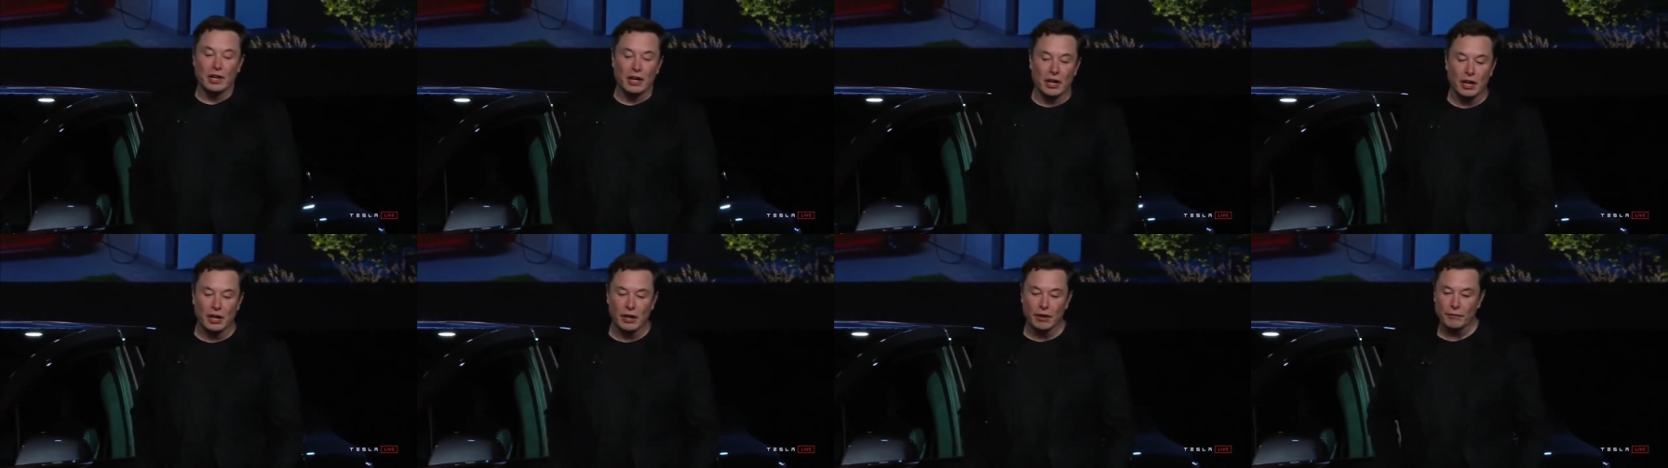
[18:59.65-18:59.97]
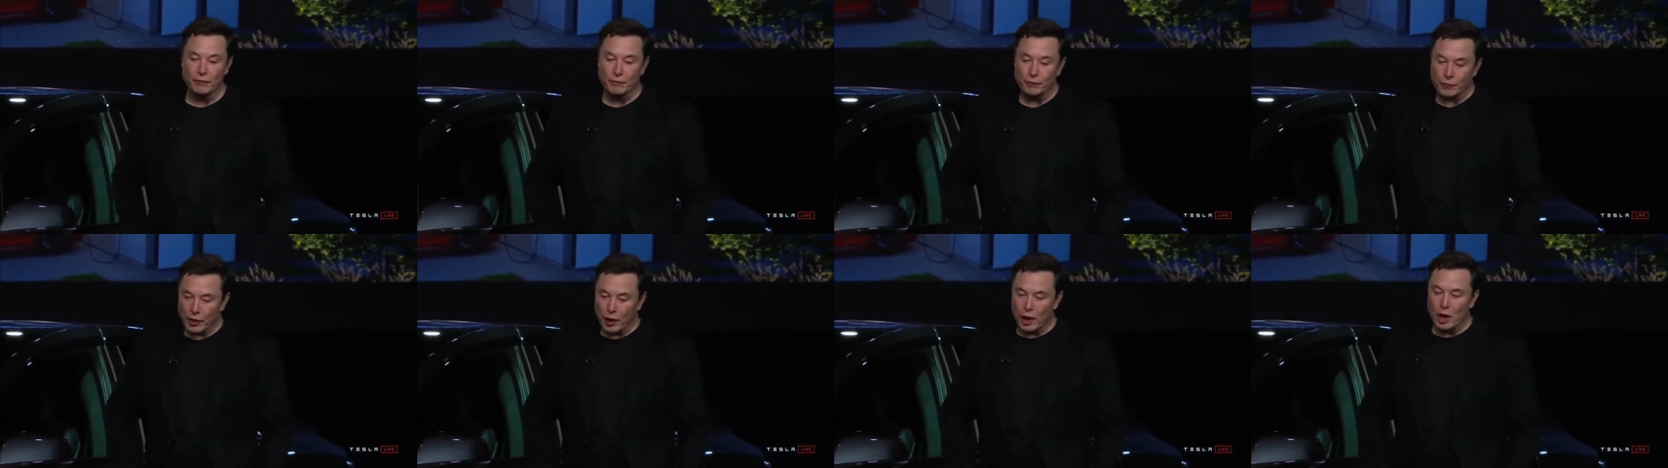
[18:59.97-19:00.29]

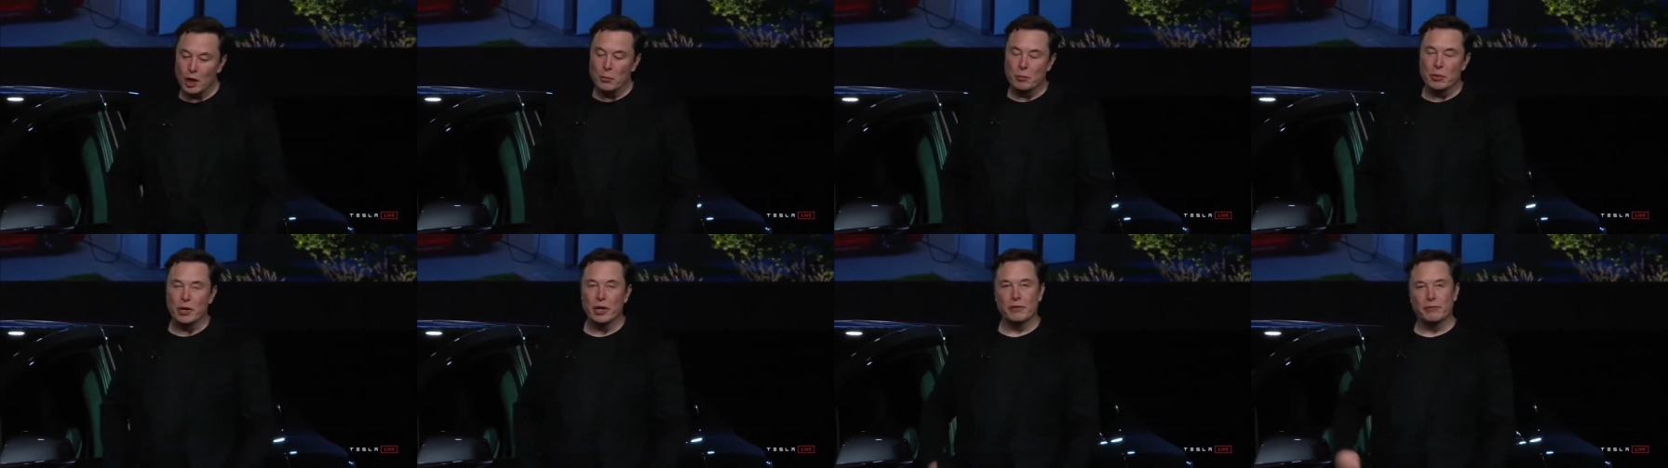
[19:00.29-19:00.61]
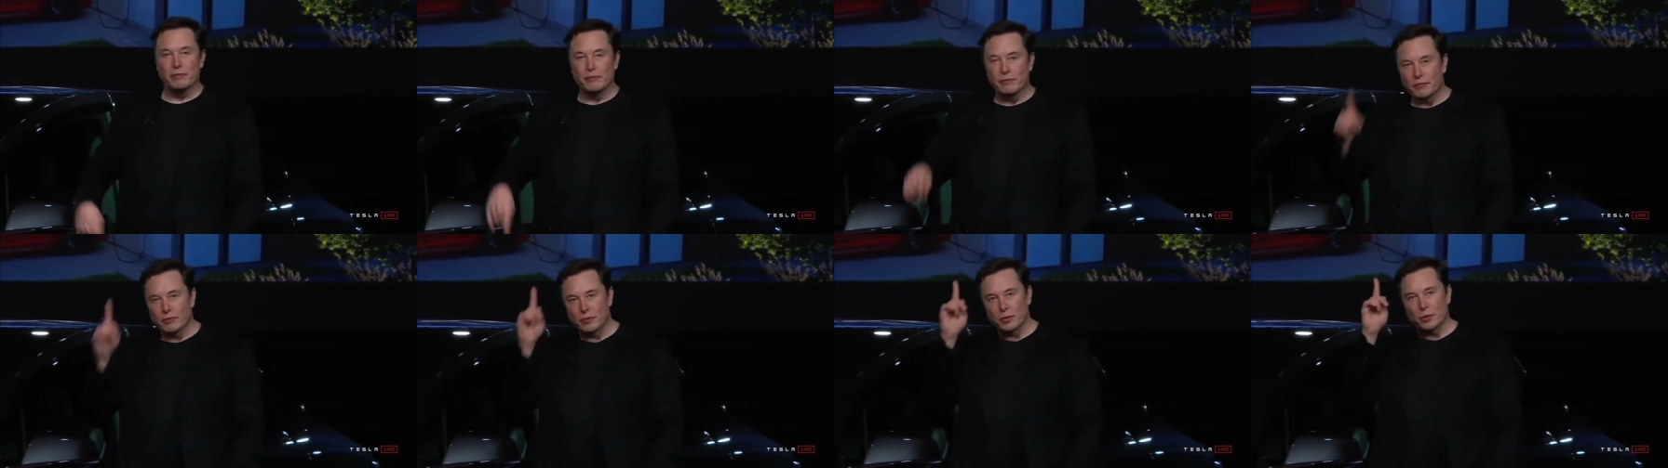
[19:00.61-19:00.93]
Um,
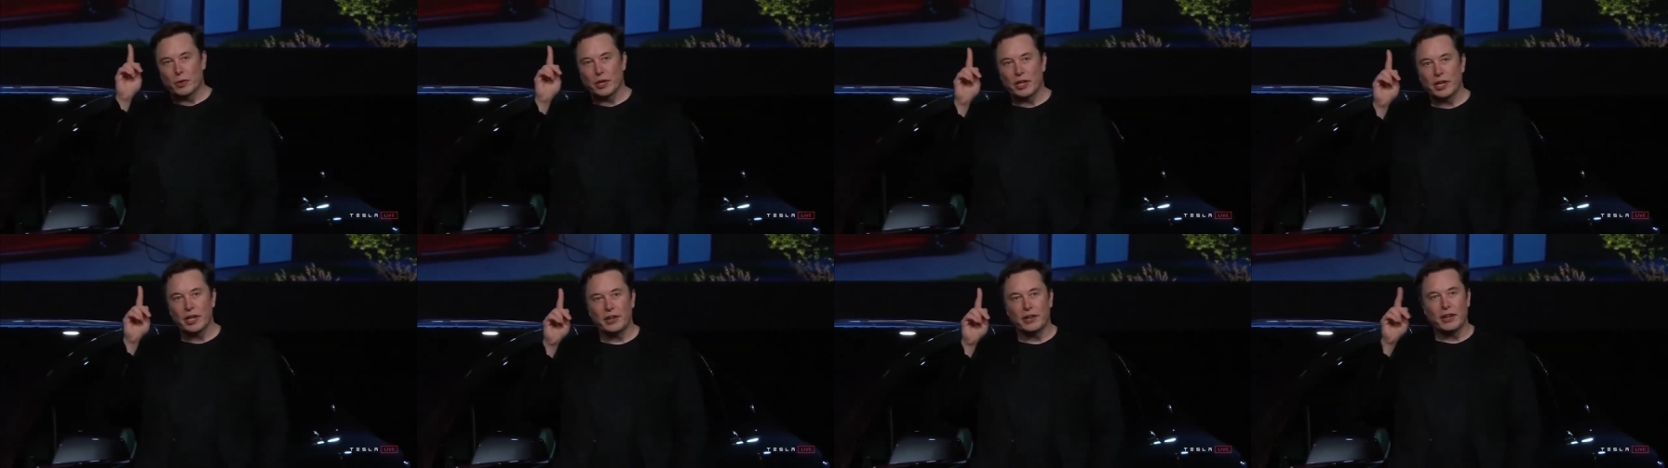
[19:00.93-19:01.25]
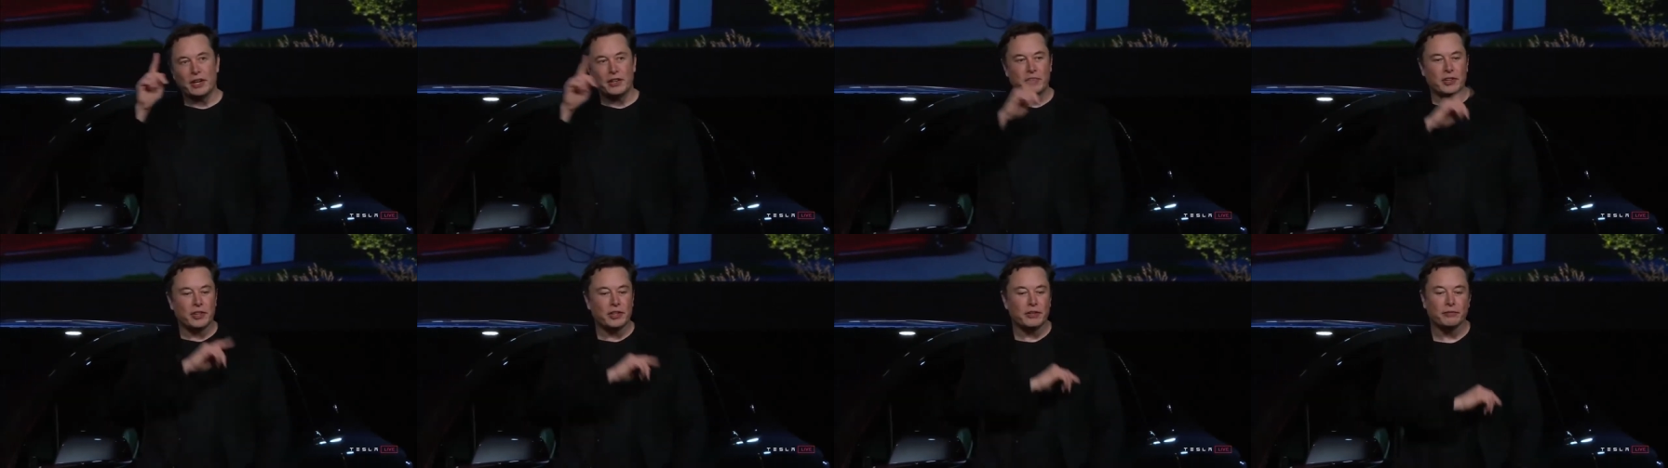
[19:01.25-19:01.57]
but twenty
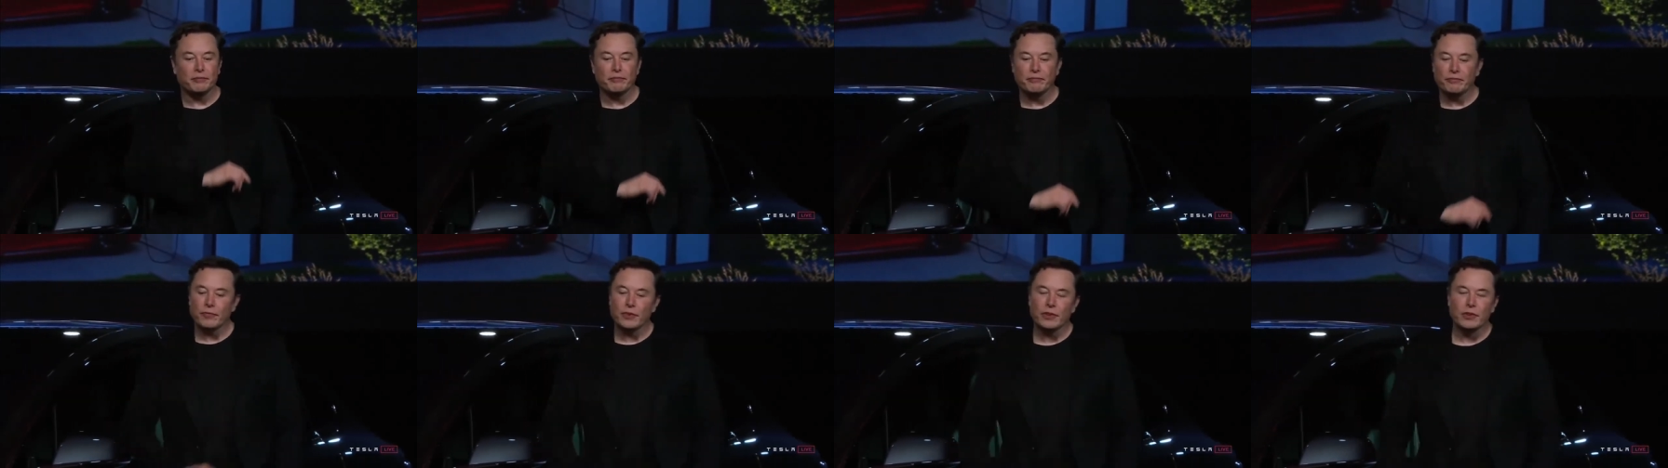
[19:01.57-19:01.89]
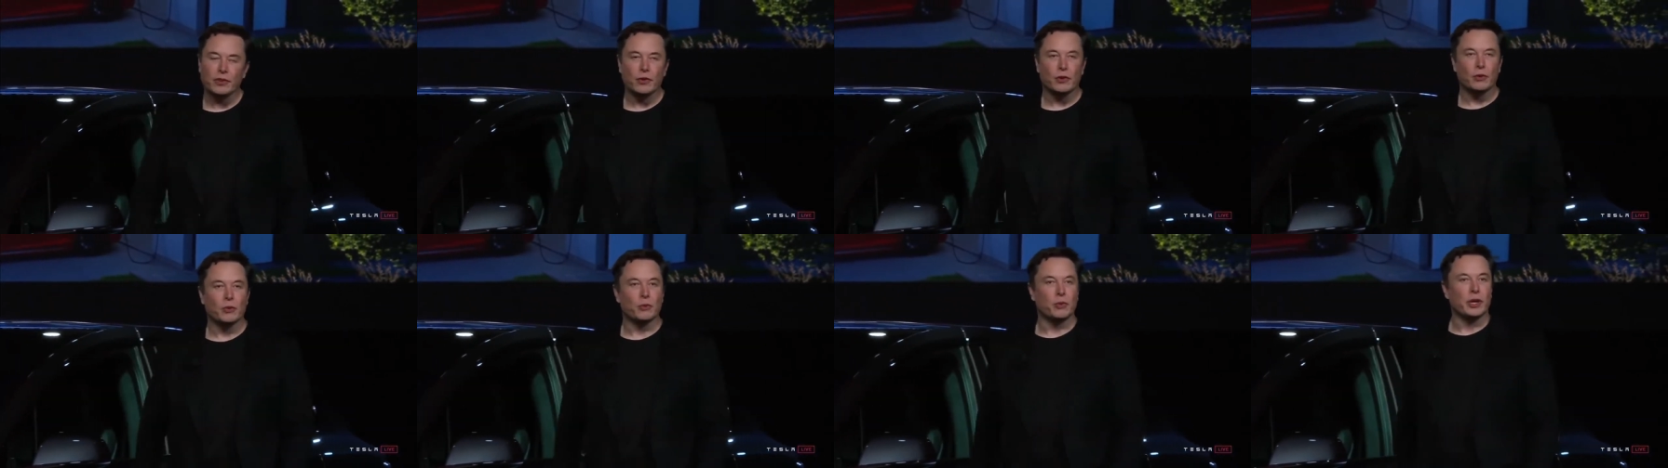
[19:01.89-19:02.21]
nineteen,
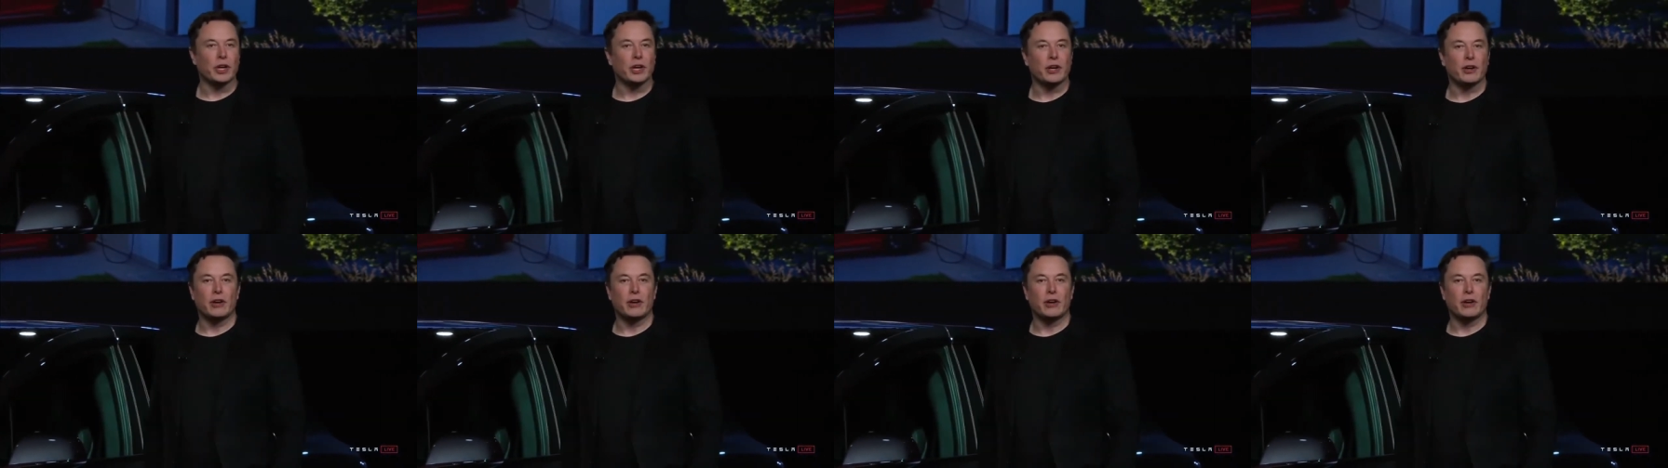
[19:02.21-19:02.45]
so we